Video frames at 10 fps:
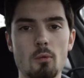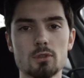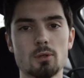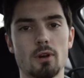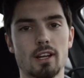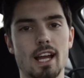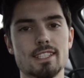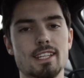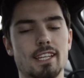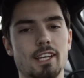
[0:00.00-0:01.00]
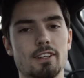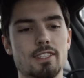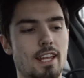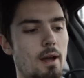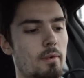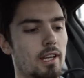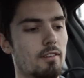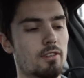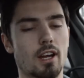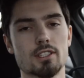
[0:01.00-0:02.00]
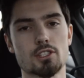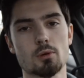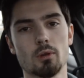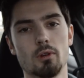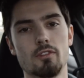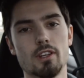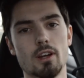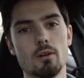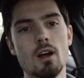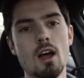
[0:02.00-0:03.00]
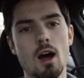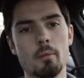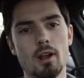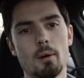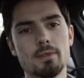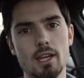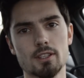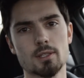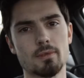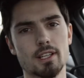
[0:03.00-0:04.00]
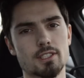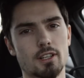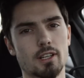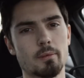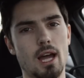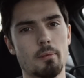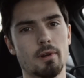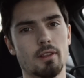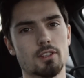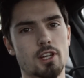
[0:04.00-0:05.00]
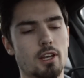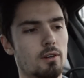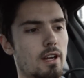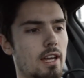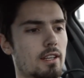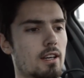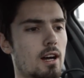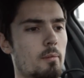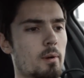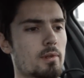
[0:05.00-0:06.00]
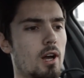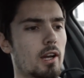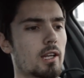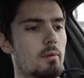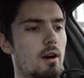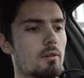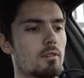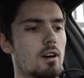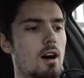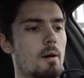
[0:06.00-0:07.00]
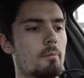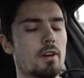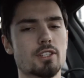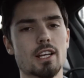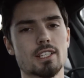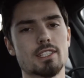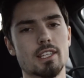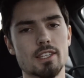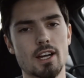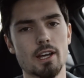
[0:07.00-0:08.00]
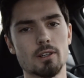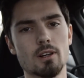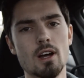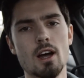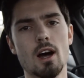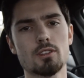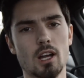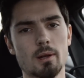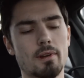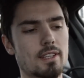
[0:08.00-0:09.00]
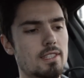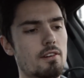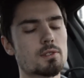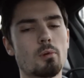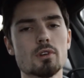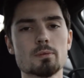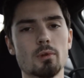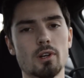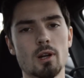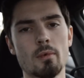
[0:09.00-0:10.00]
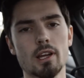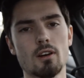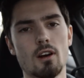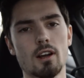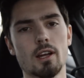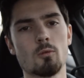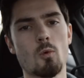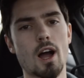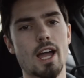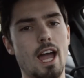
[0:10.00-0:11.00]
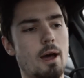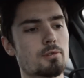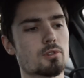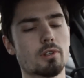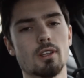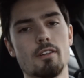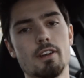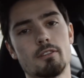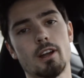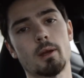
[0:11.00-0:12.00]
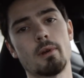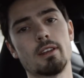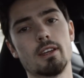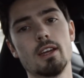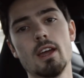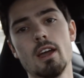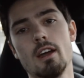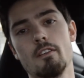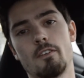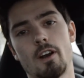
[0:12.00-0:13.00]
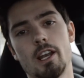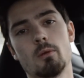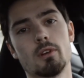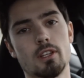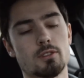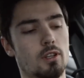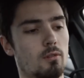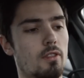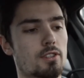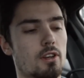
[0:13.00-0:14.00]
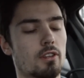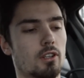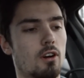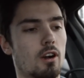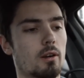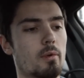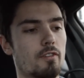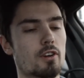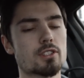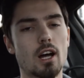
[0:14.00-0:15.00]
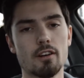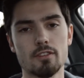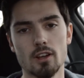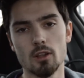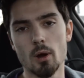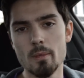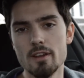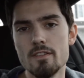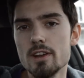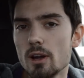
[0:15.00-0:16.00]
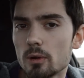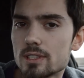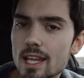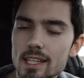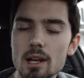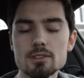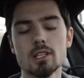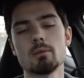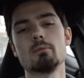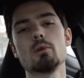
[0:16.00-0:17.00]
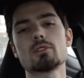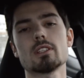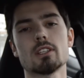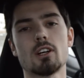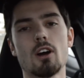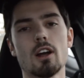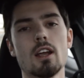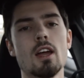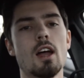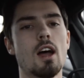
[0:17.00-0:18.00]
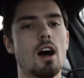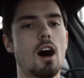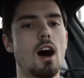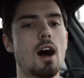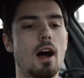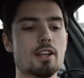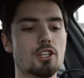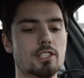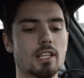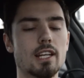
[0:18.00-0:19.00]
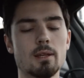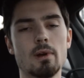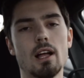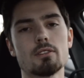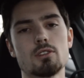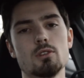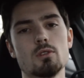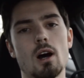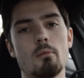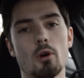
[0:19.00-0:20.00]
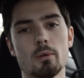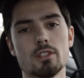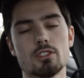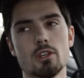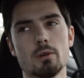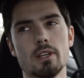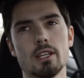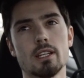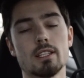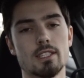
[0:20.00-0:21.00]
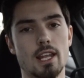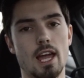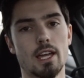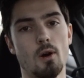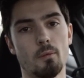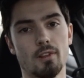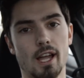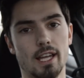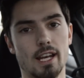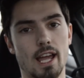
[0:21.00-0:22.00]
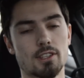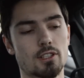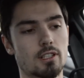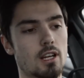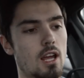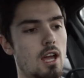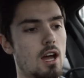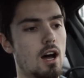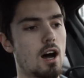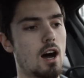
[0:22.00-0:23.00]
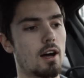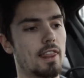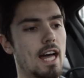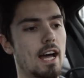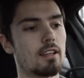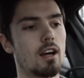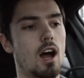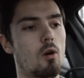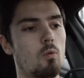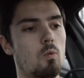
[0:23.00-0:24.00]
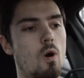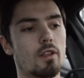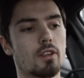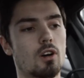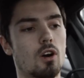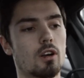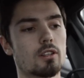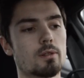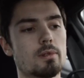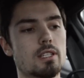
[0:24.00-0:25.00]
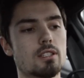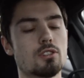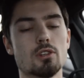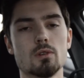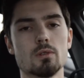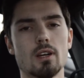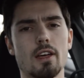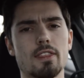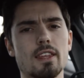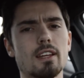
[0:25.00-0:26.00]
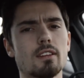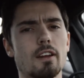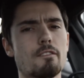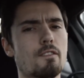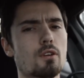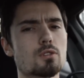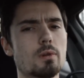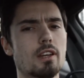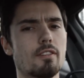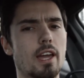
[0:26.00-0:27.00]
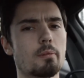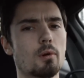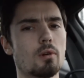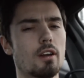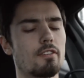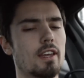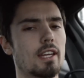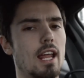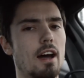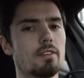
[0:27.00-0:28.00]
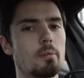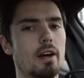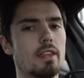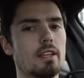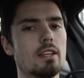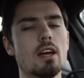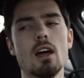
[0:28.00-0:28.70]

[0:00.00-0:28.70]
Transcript: What's going on, guys? Nick here. Today I'm going to give you guys a short little video. I'm going to update you on some things that are going to be happening on the channel, and I'm going to be talking about, as you guys can see in the title, I'm talking about the Devsport splitter on my car and why I absolutely love it and recommend it for anyone that's going to run this on their car. But first off, I know I made a video saying that I was going to be boosting the car. I just sent an email out to Moto East Tuning today. Hopefully I get an answer. That I want the car to be tuned, I think, like first week of April, if they can have it by then.